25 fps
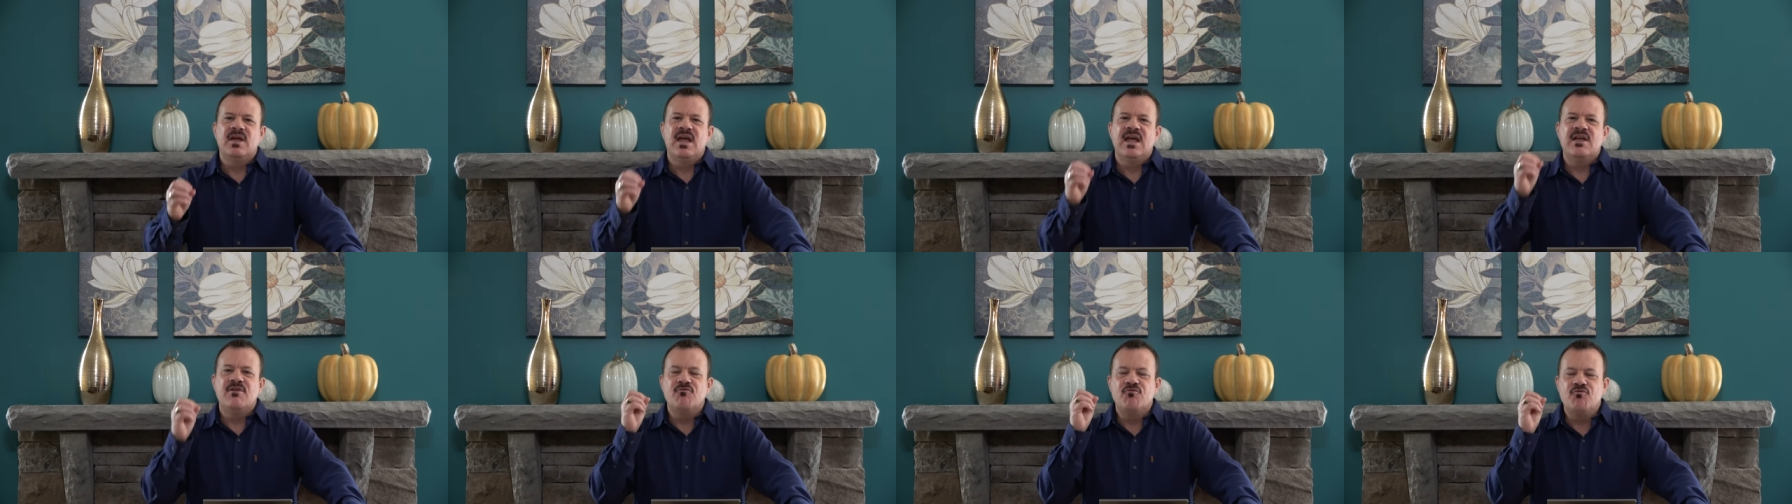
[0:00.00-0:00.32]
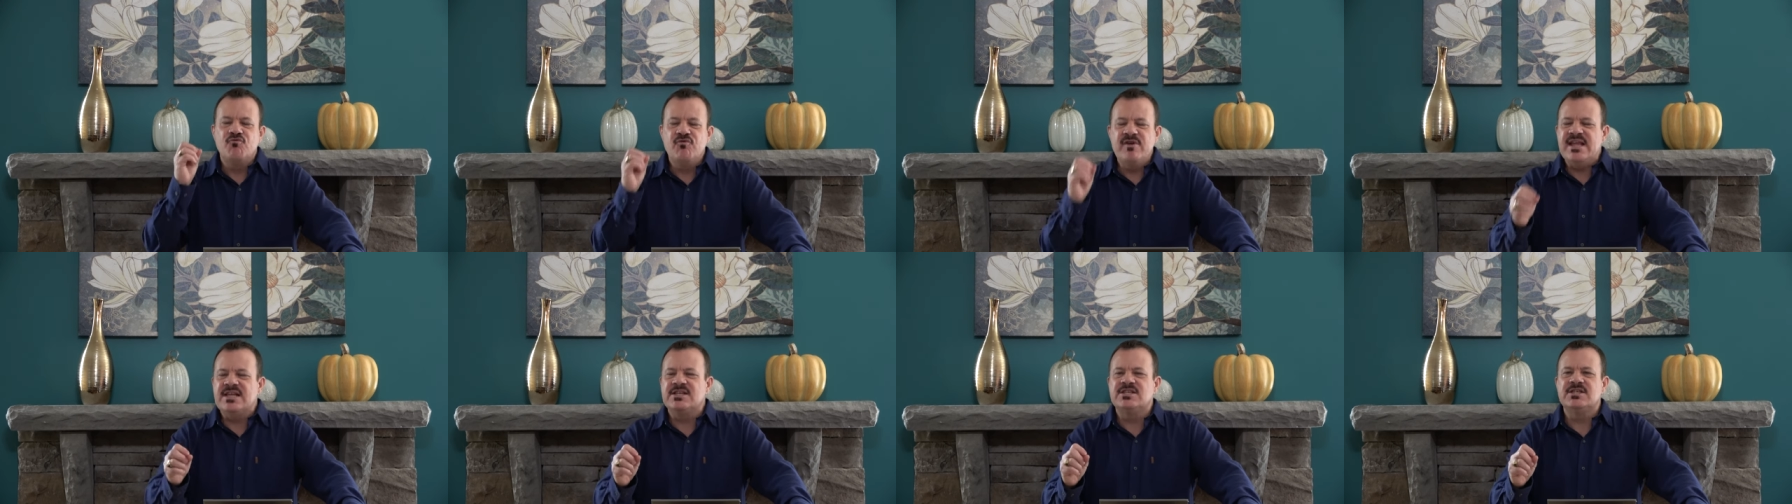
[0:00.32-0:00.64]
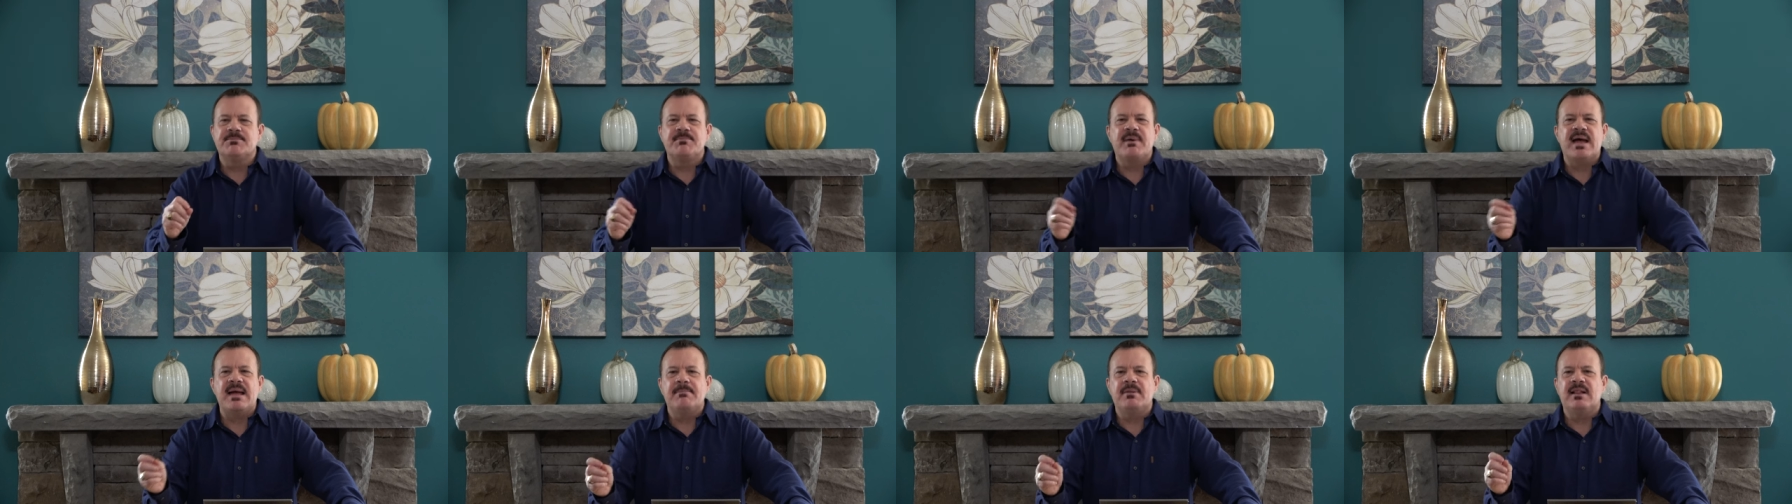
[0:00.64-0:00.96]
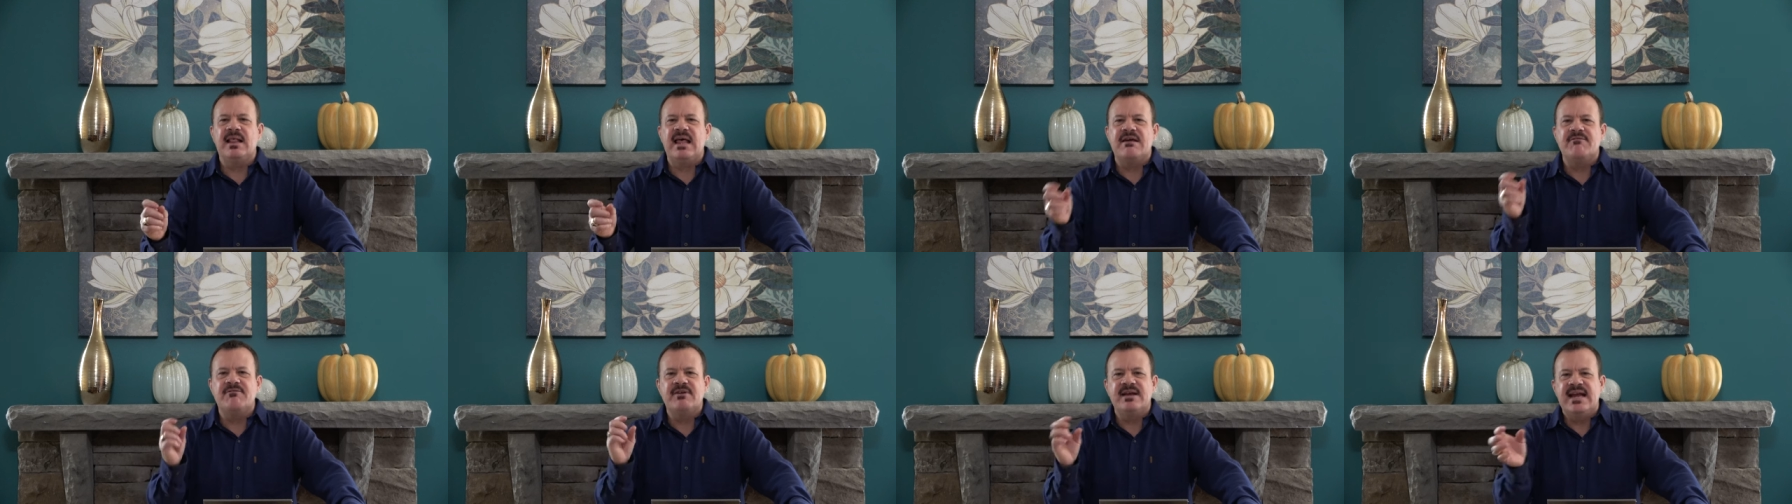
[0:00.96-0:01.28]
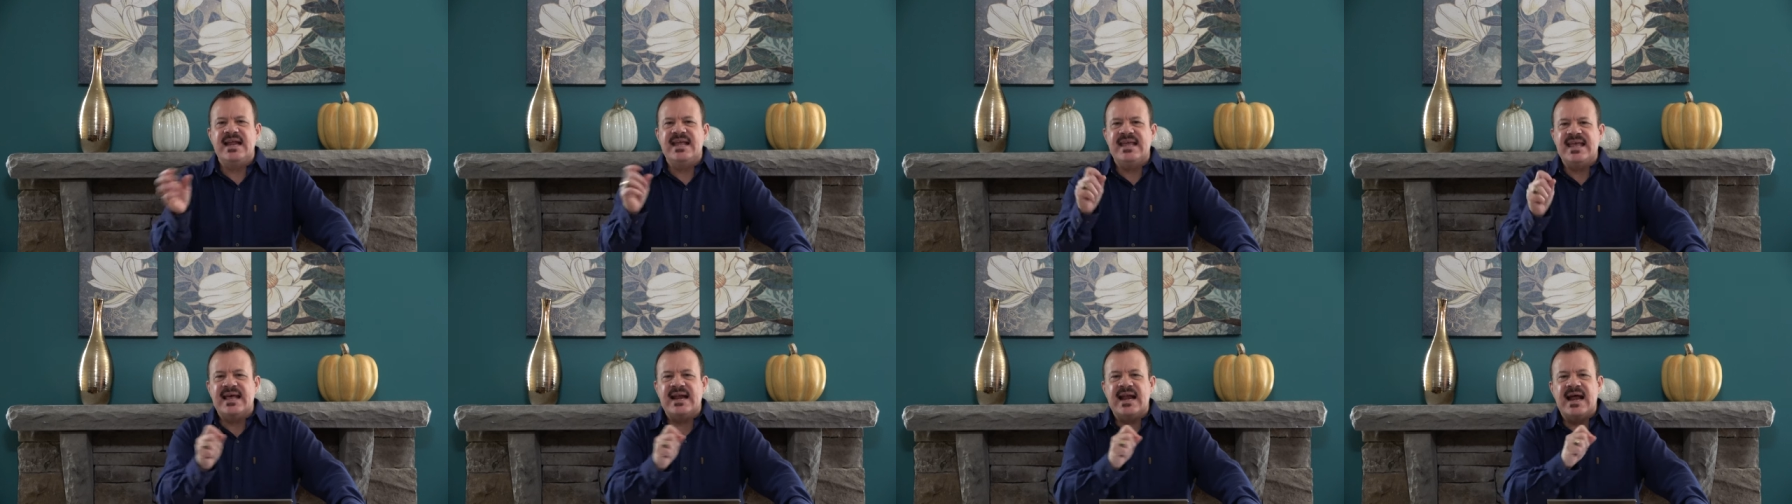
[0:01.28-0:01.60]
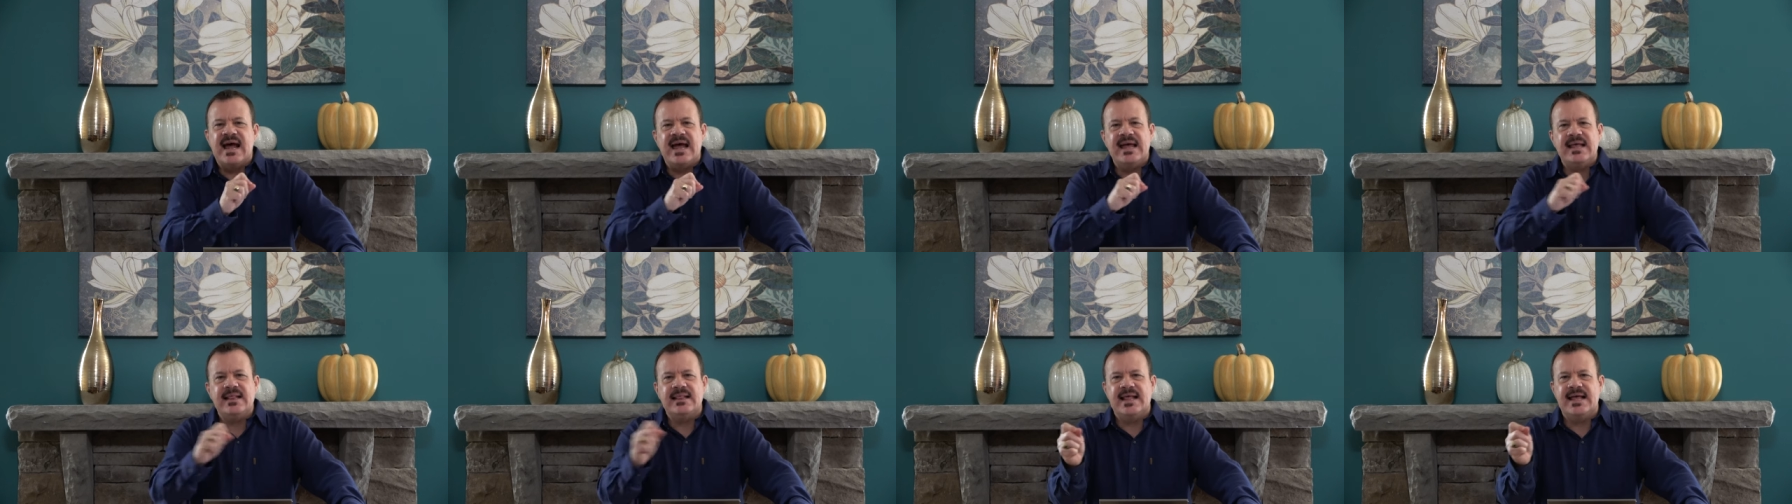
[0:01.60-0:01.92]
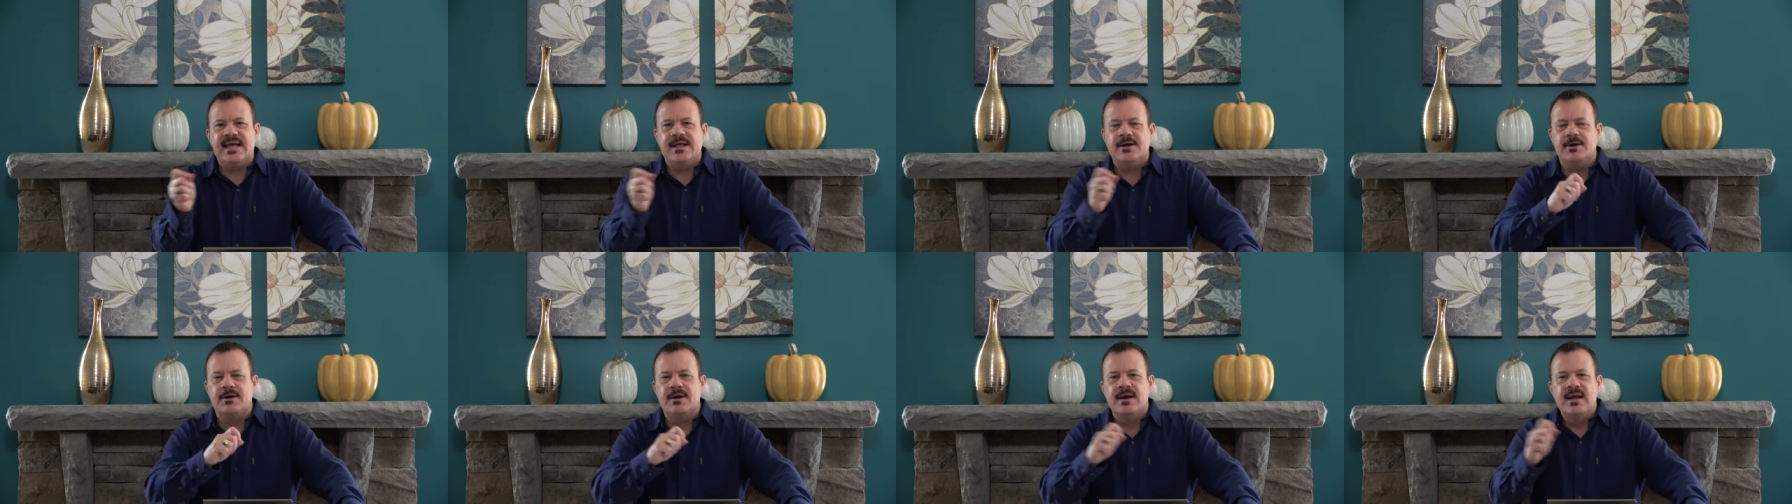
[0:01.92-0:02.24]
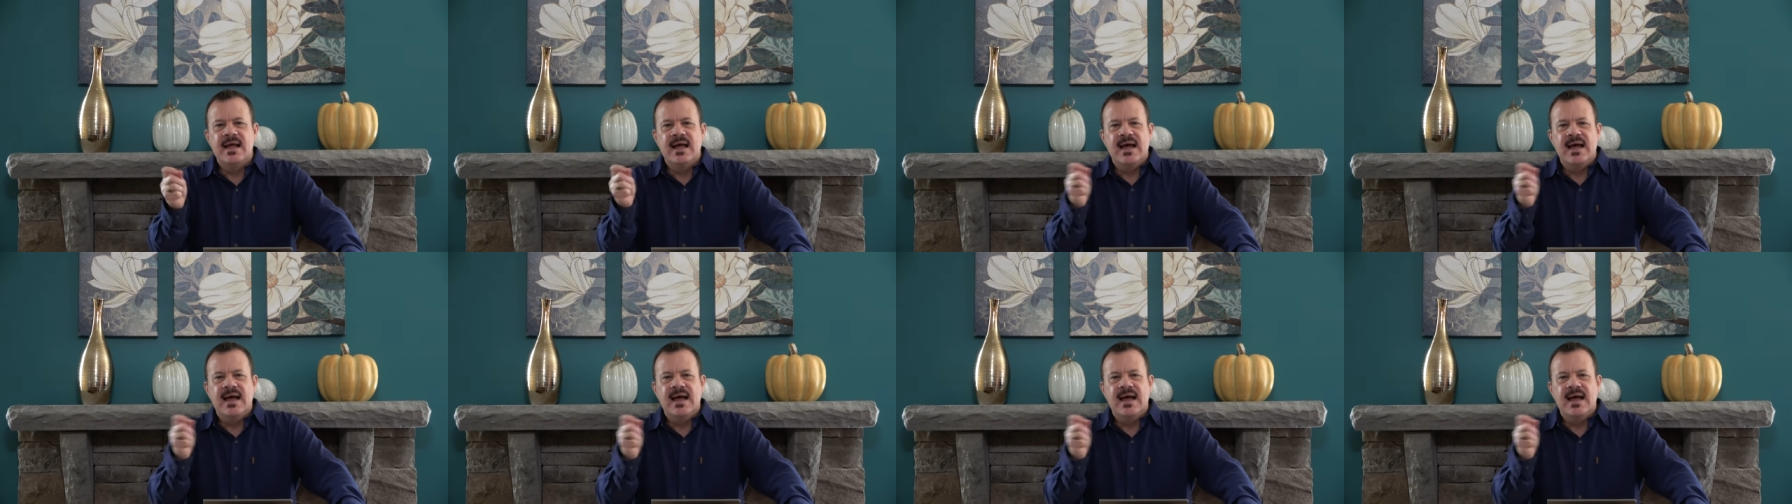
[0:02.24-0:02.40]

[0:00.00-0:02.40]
and read your Bible every day. Get a highlighter.